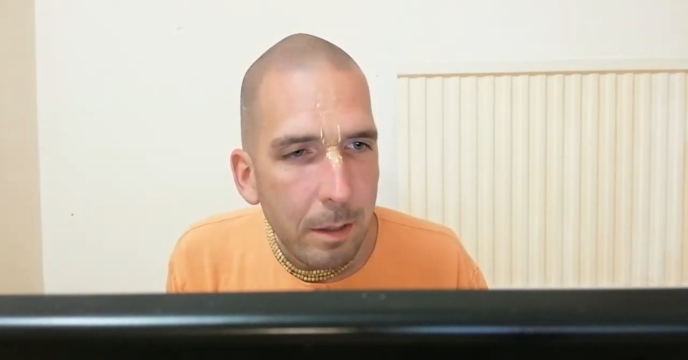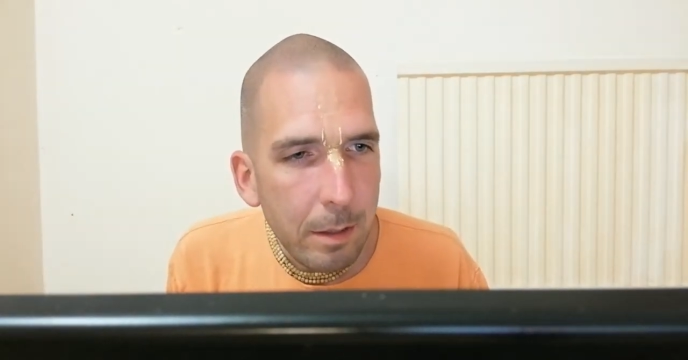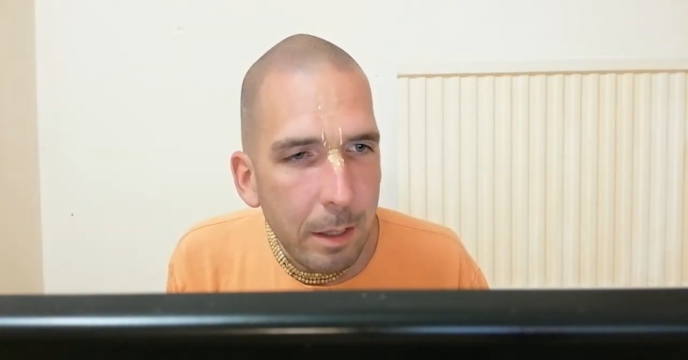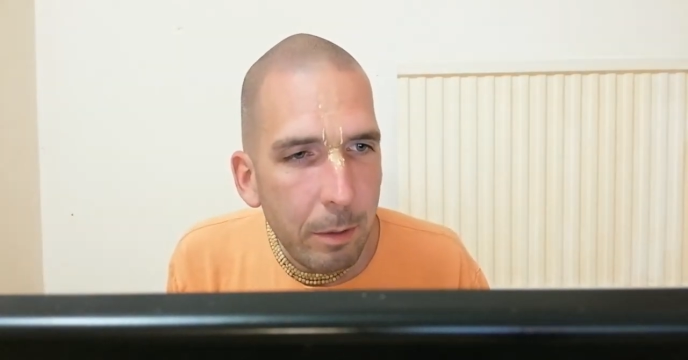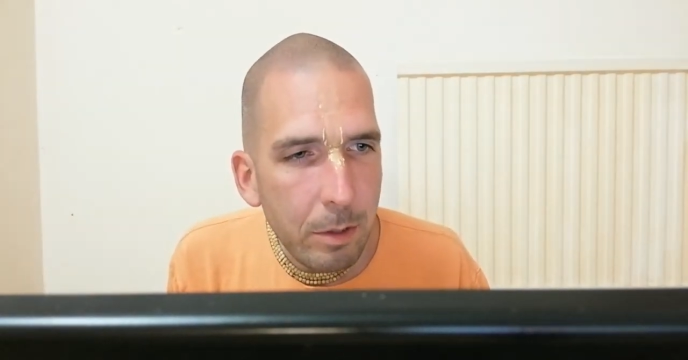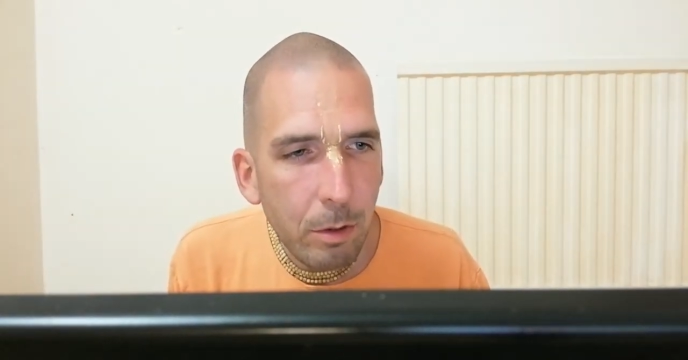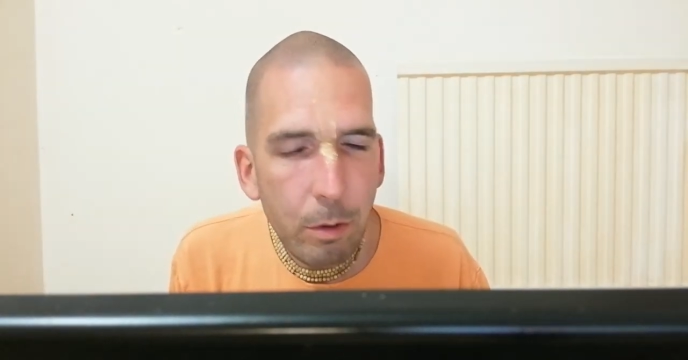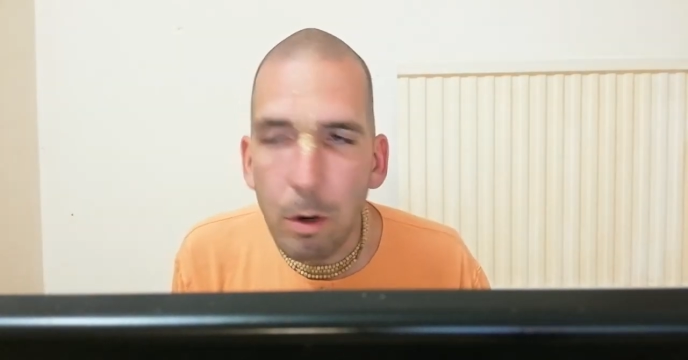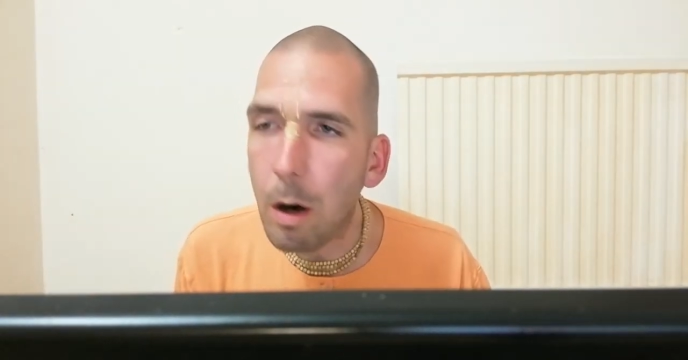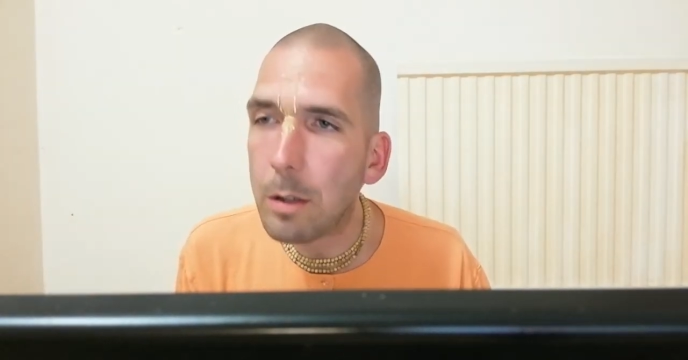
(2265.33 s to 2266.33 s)
There is no
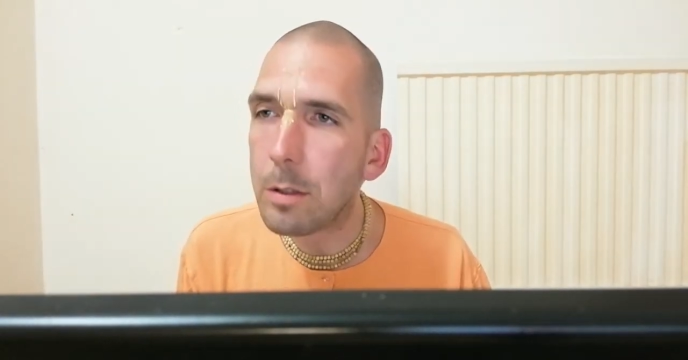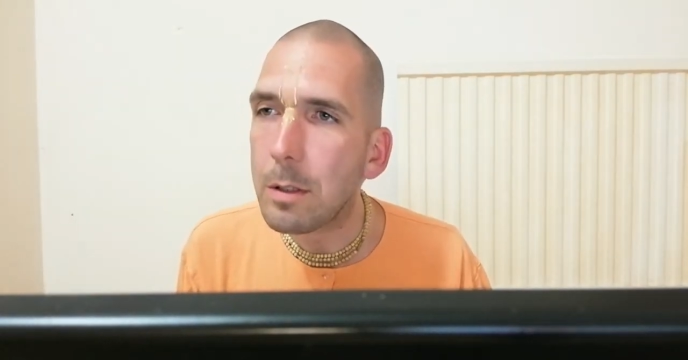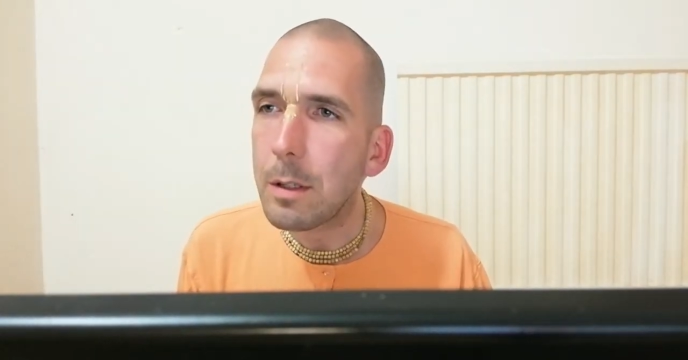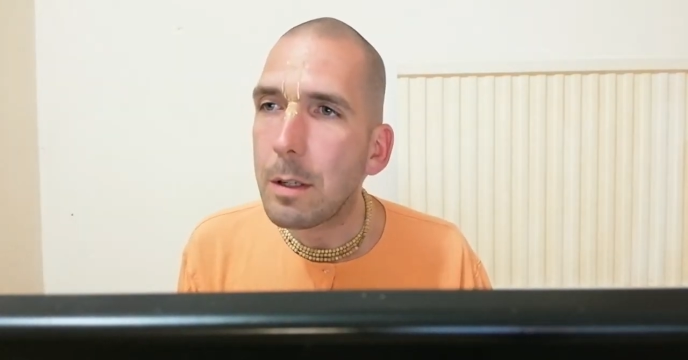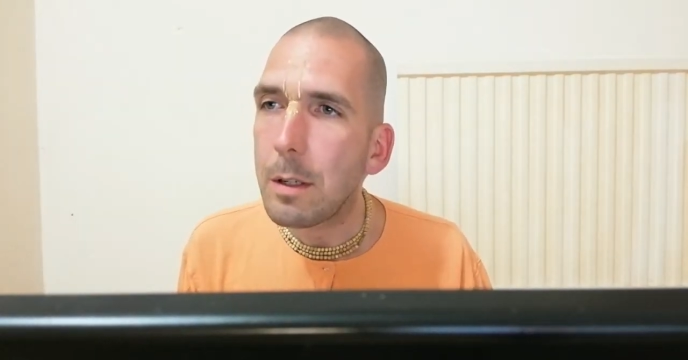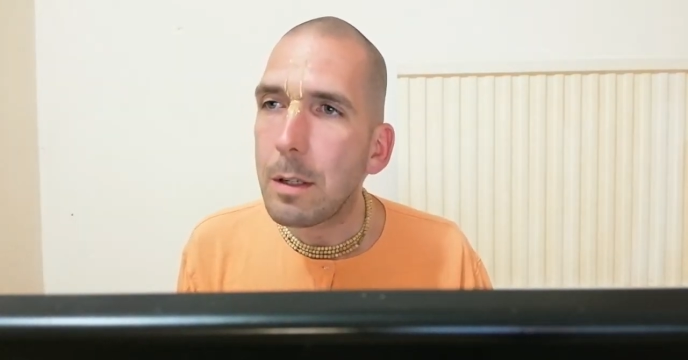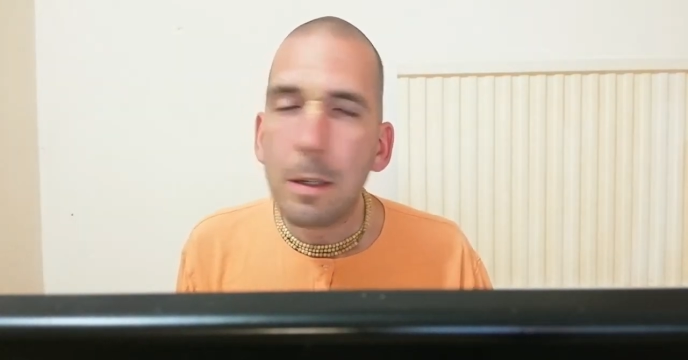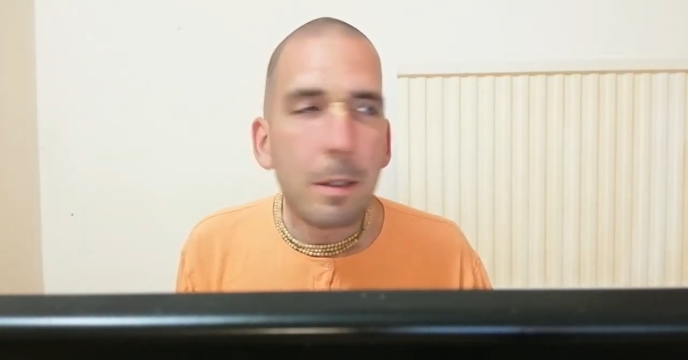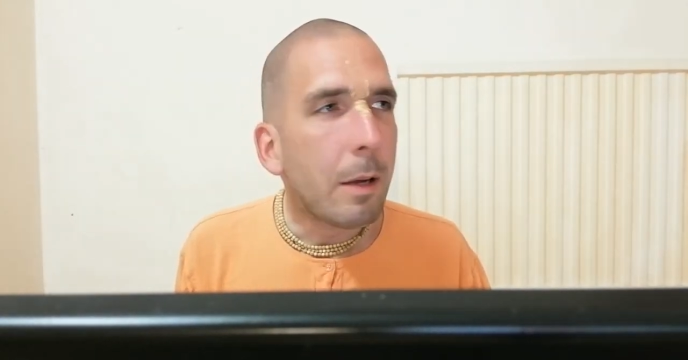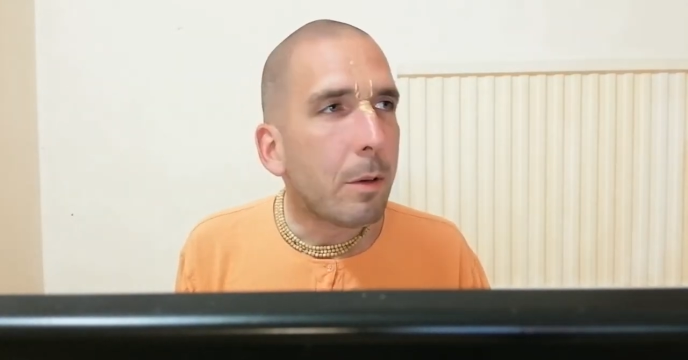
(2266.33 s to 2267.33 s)
God.
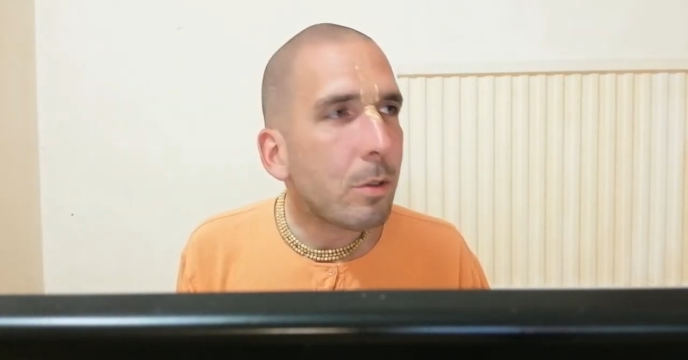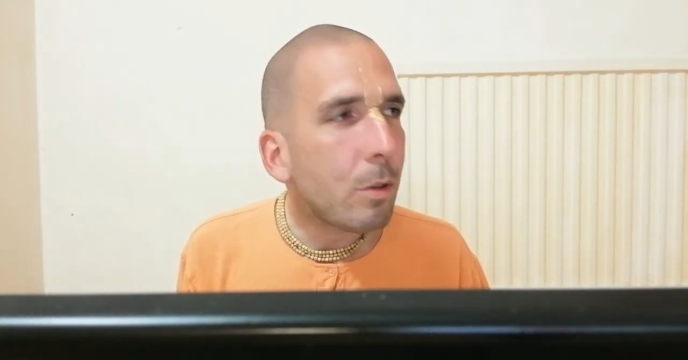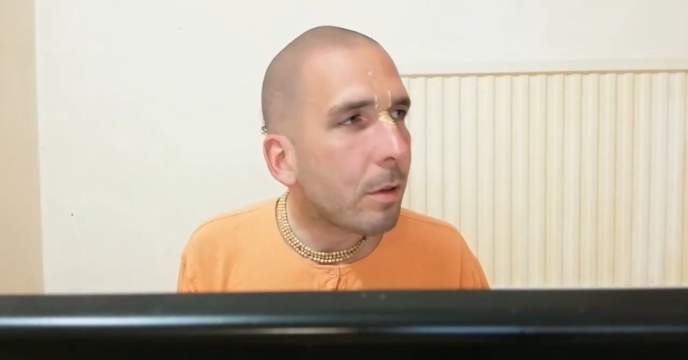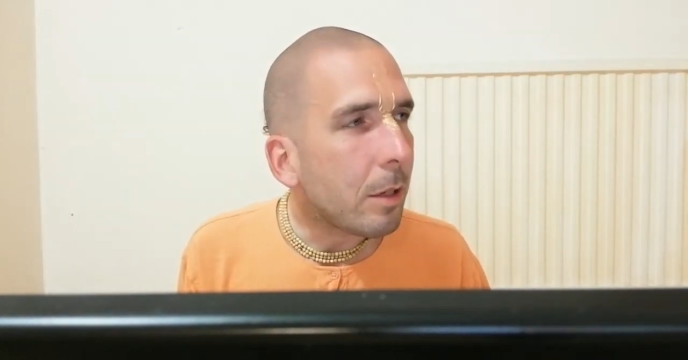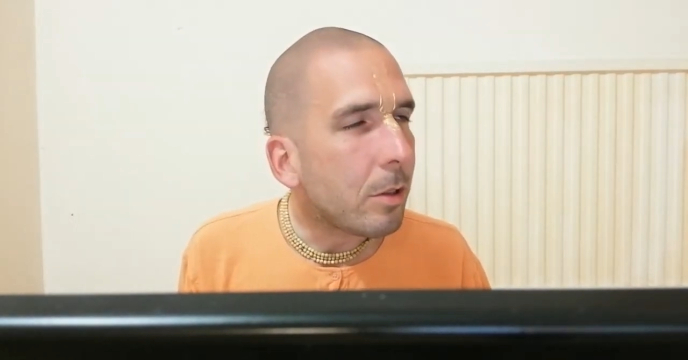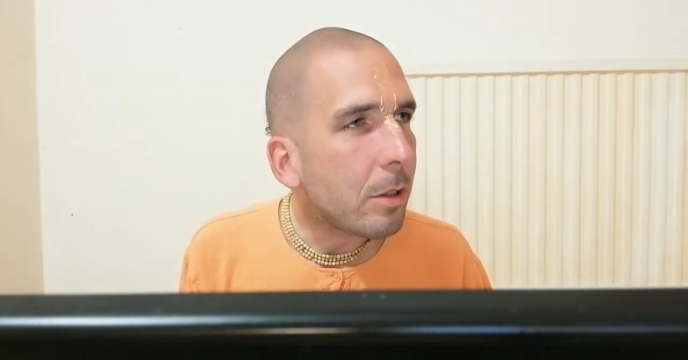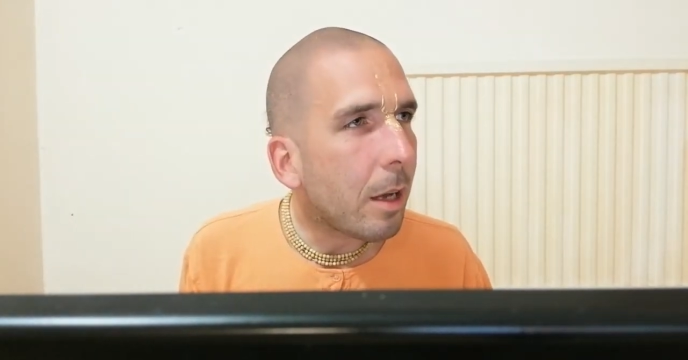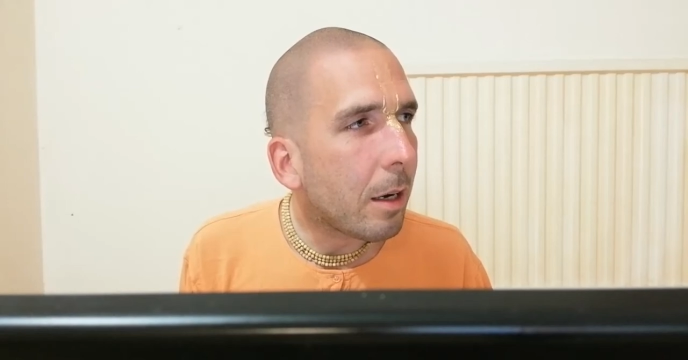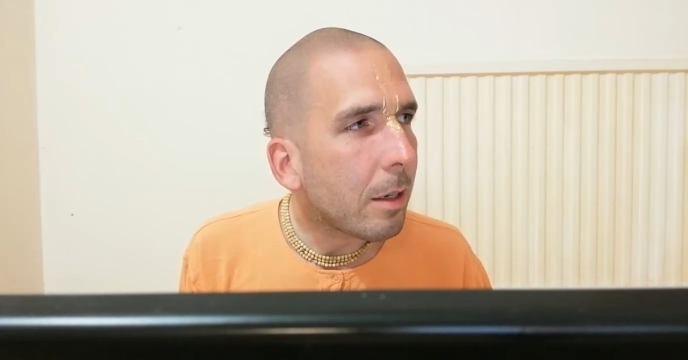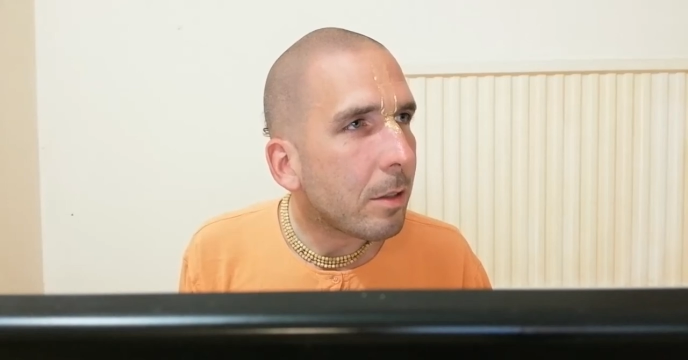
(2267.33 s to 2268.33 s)
There is no Krishna.